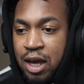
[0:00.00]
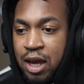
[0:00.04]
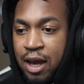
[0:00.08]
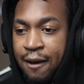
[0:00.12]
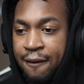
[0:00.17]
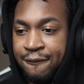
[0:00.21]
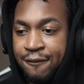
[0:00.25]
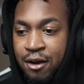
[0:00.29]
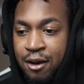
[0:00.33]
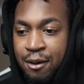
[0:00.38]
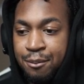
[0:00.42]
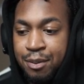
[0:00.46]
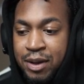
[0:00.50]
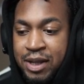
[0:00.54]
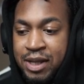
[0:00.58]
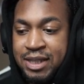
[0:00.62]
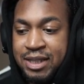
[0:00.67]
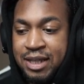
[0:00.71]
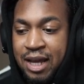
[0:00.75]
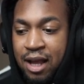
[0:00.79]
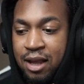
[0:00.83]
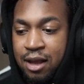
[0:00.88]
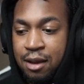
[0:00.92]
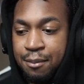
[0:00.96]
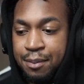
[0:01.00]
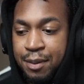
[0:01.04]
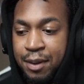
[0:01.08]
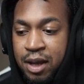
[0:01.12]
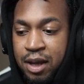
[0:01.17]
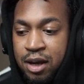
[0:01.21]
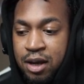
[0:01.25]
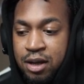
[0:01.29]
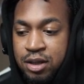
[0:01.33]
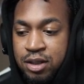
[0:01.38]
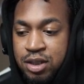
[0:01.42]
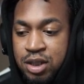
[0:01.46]
if you're a pretty solid
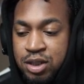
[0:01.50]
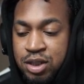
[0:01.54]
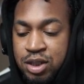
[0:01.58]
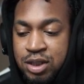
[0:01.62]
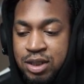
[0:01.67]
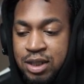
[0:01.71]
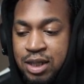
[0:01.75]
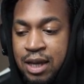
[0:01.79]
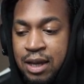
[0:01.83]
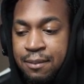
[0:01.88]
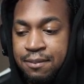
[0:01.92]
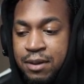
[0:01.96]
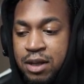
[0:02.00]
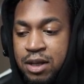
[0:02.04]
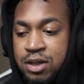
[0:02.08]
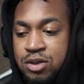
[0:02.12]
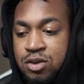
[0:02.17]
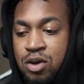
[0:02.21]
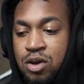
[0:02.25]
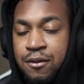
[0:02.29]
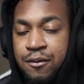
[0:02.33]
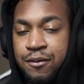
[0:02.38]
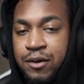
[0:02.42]
player, to just keep this on